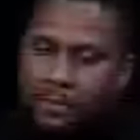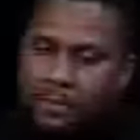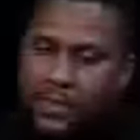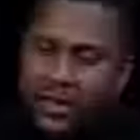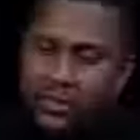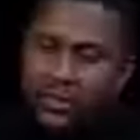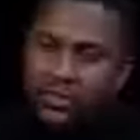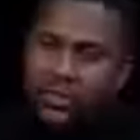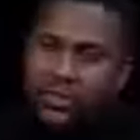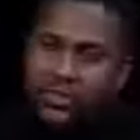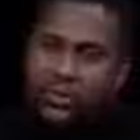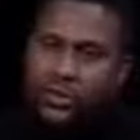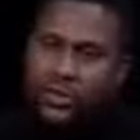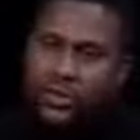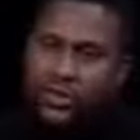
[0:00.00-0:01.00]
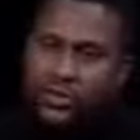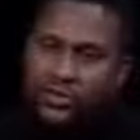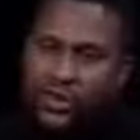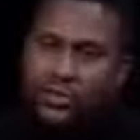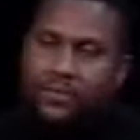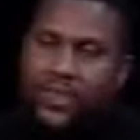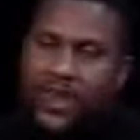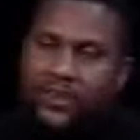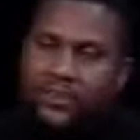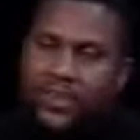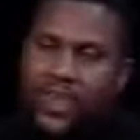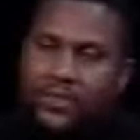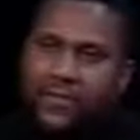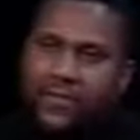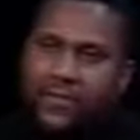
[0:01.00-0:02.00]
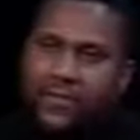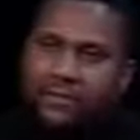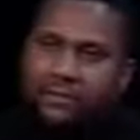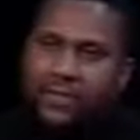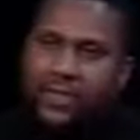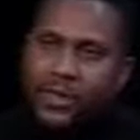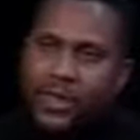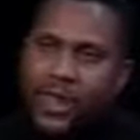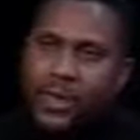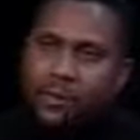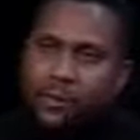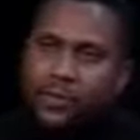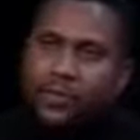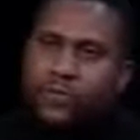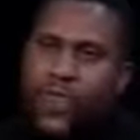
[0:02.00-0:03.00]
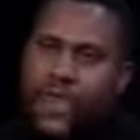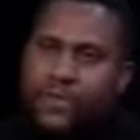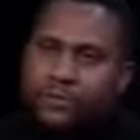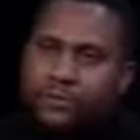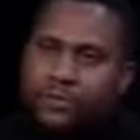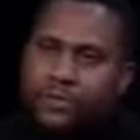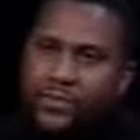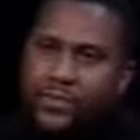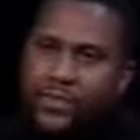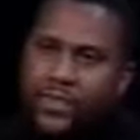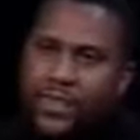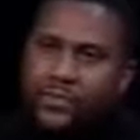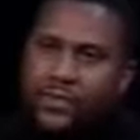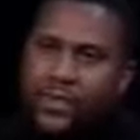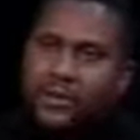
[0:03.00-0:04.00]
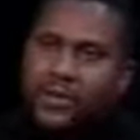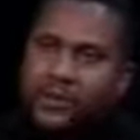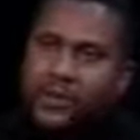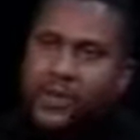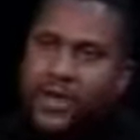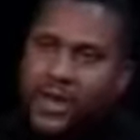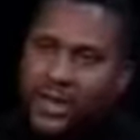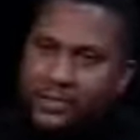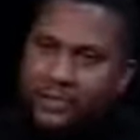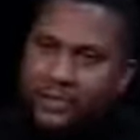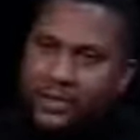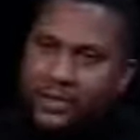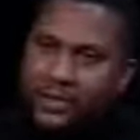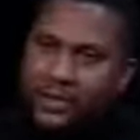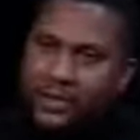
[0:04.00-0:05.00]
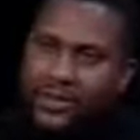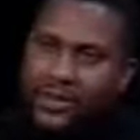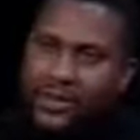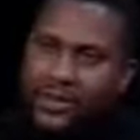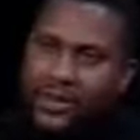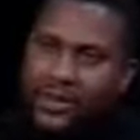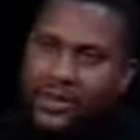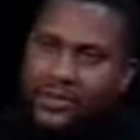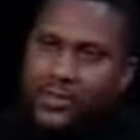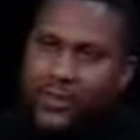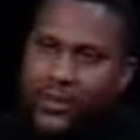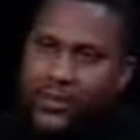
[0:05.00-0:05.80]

that there's, uh, there's some fights, Tavis, that ain't worth fighting even if you win. There are other